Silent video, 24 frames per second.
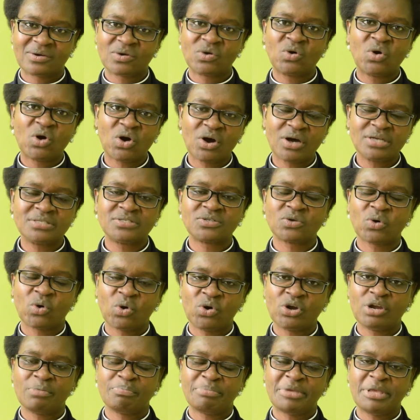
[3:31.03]
God's
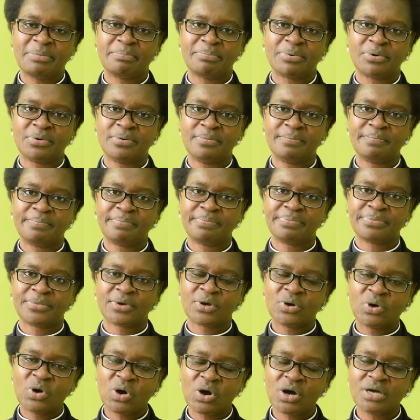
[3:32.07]
own people,
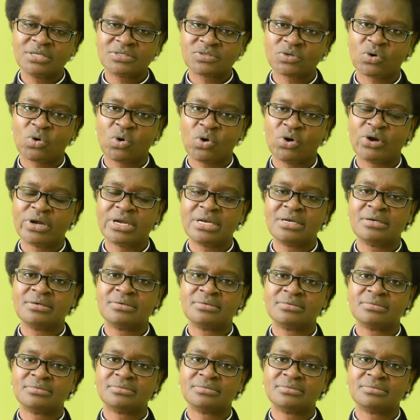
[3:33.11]
God's own